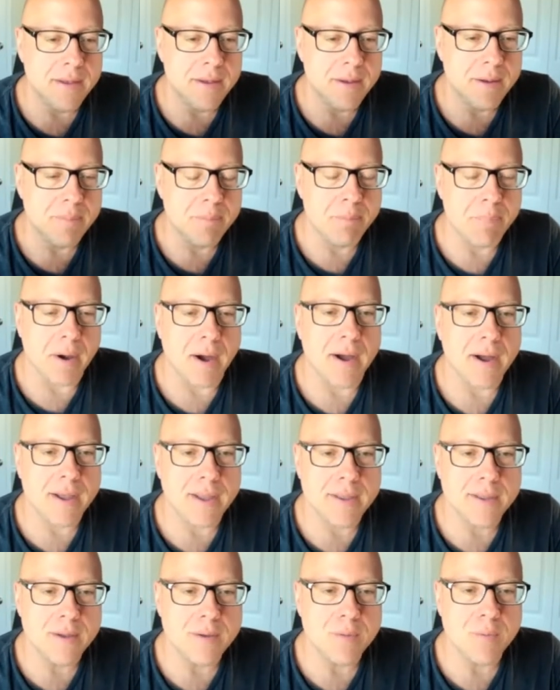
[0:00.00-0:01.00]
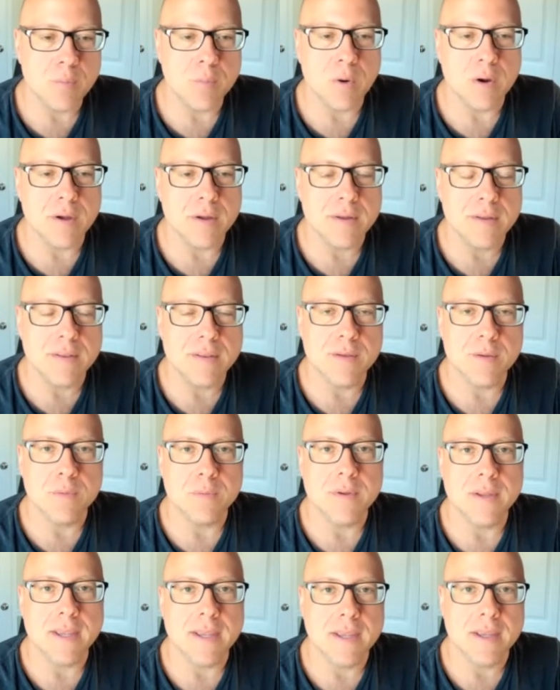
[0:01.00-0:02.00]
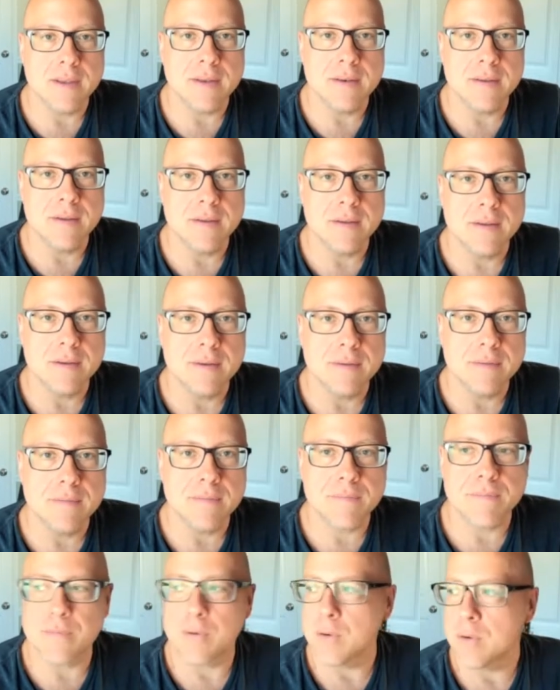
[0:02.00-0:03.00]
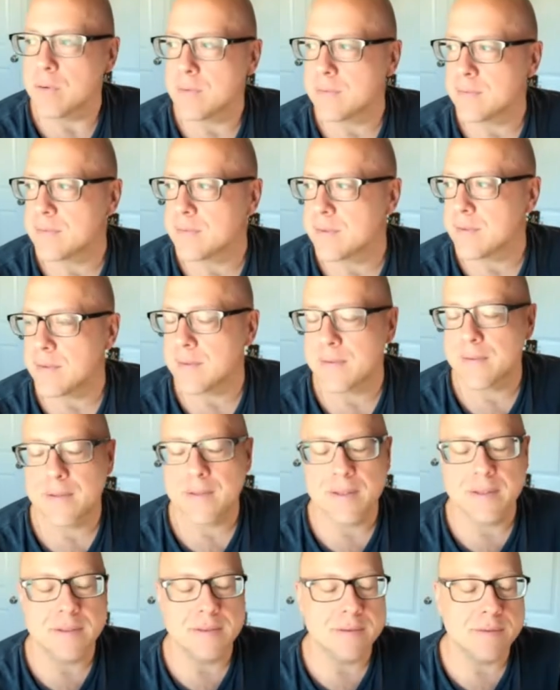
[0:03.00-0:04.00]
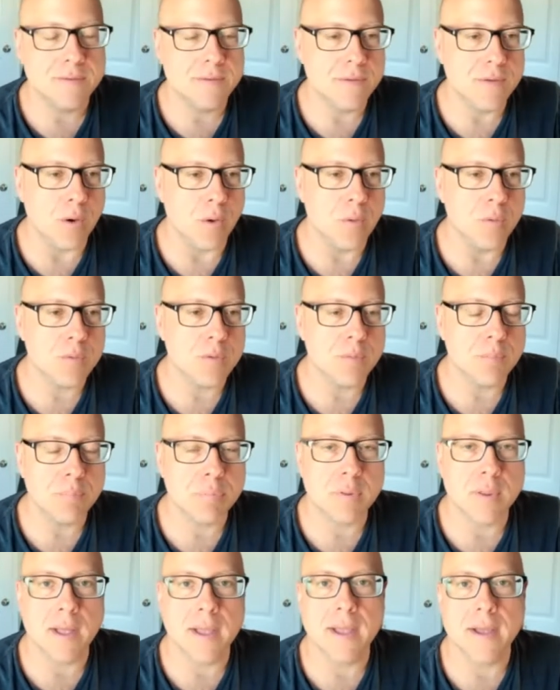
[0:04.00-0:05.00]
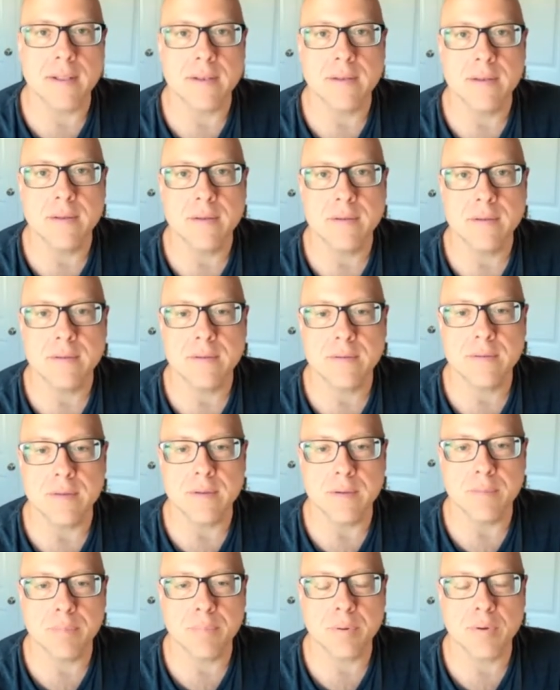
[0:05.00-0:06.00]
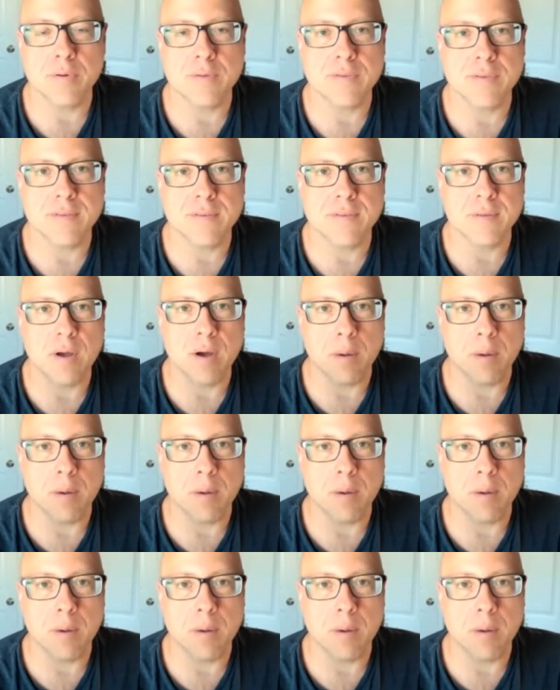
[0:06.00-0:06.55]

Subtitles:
Buy what you need first. Don't plan to purchase up